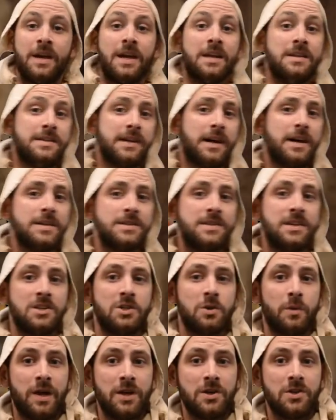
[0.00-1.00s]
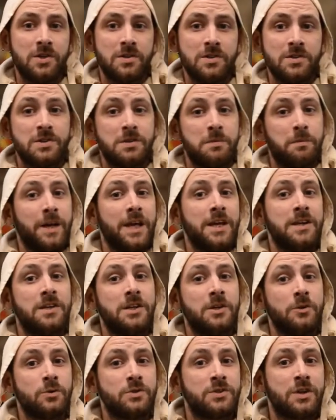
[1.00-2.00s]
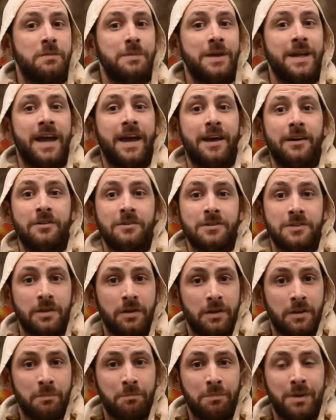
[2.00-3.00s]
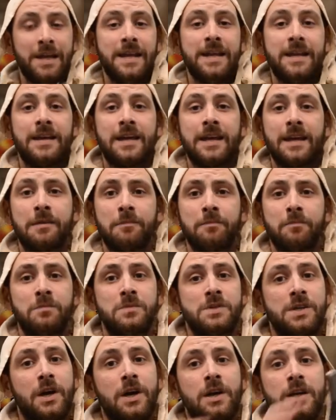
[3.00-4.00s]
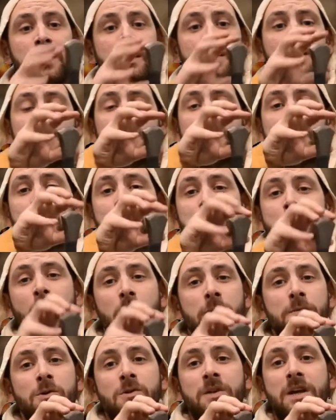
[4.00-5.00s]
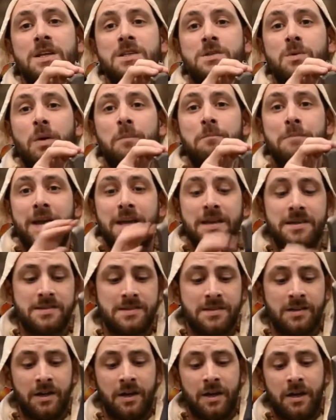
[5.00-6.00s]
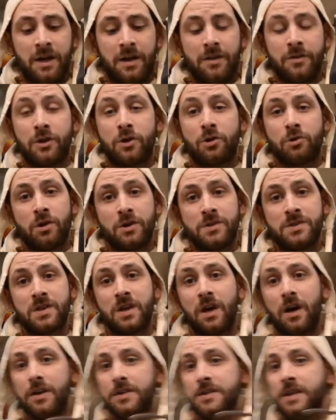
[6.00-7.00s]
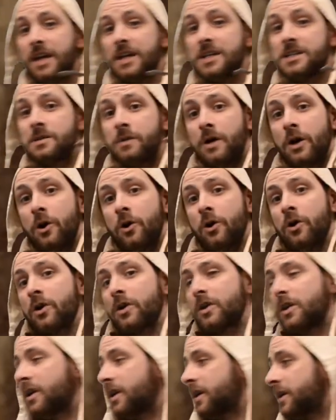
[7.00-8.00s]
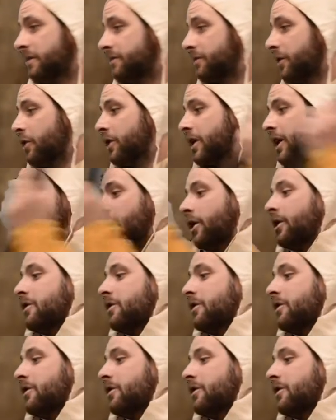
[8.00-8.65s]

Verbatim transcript: In dire situations, the blade could also be held completely, turning the pommel into a mace and the crossguard into a hook, hooking